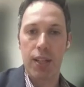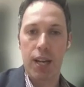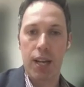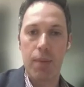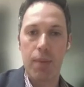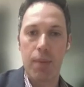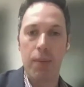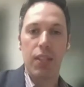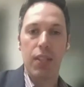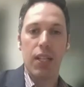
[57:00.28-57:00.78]

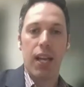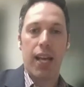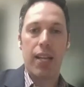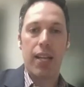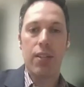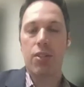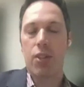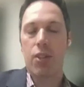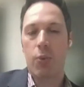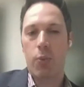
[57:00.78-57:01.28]
Um,
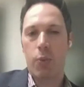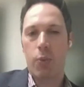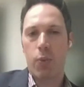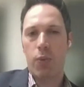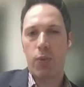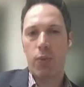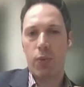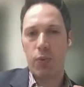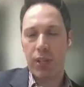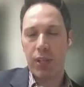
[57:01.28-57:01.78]
and so,
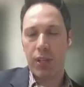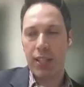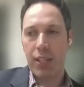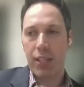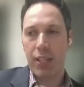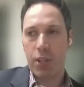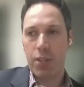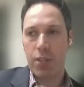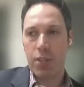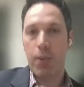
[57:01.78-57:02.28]
really,
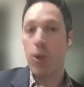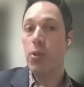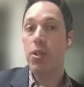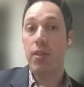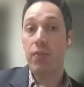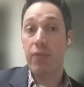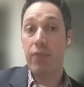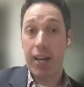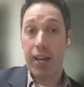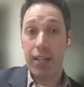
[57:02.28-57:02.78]
what's
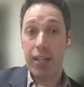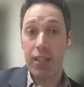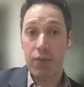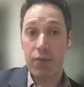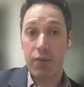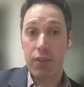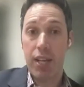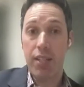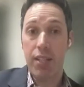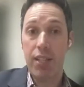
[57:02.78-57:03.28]
most
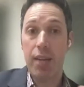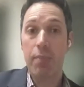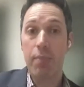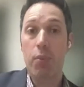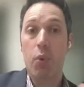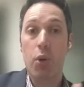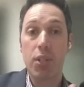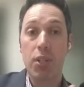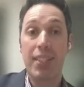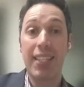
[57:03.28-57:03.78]
effective is a
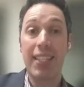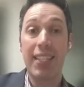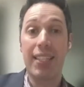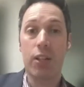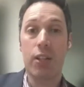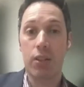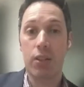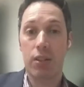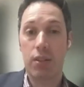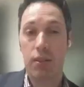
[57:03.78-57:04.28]
more
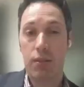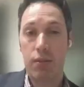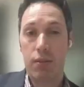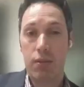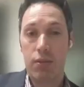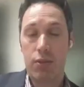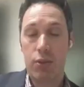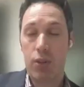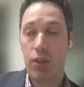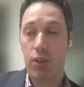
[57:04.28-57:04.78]
detailed
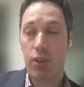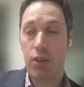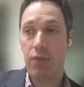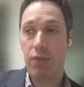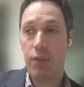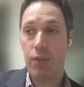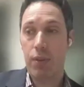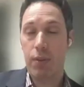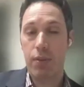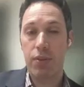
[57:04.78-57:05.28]
sort of
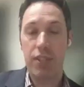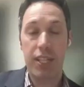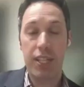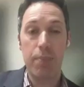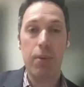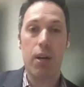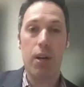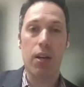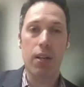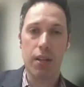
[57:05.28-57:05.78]

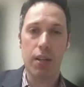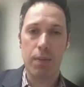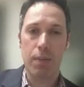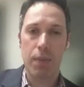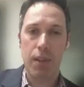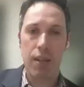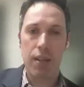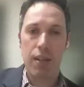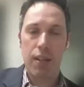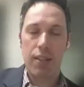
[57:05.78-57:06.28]
debunk
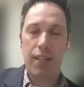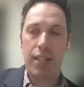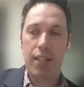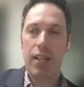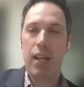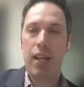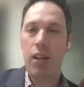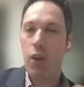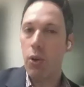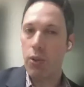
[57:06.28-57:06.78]
that
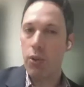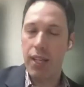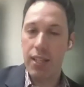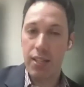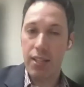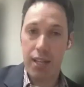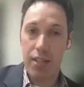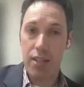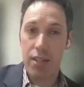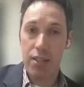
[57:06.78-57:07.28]
not only
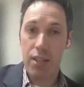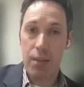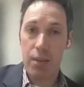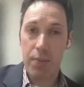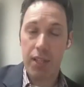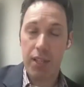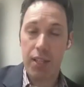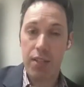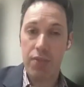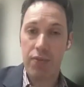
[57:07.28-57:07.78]
says that
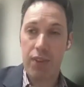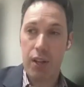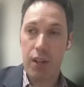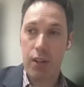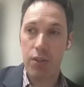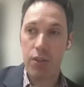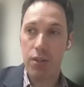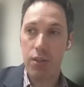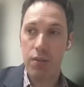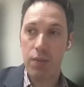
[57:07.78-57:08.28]
something is
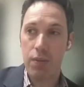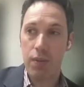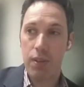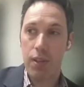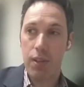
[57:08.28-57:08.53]
false,